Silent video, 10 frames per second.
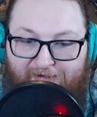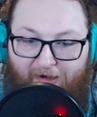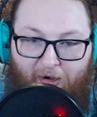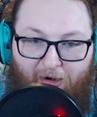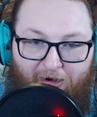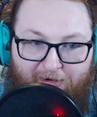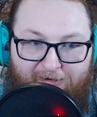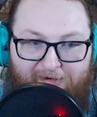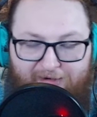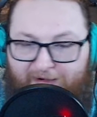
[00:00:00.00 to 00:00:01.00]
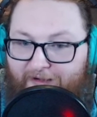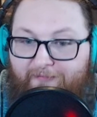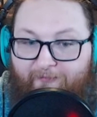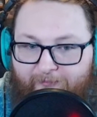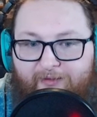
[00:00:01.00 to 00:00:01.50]
are seeing a
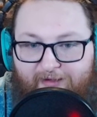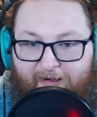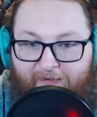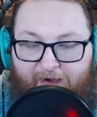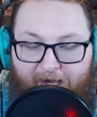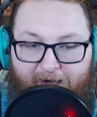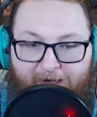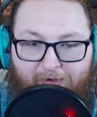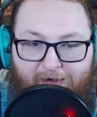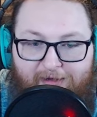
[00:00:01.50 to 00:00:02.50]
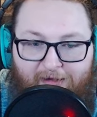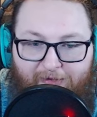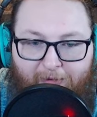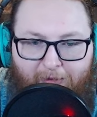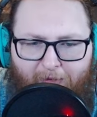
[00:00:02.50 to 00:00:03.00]
significant increase.
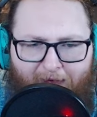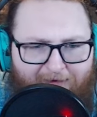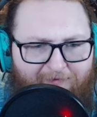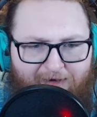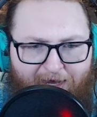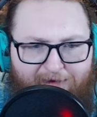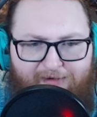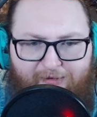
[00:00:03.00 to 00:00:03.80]
There were a lot of decks that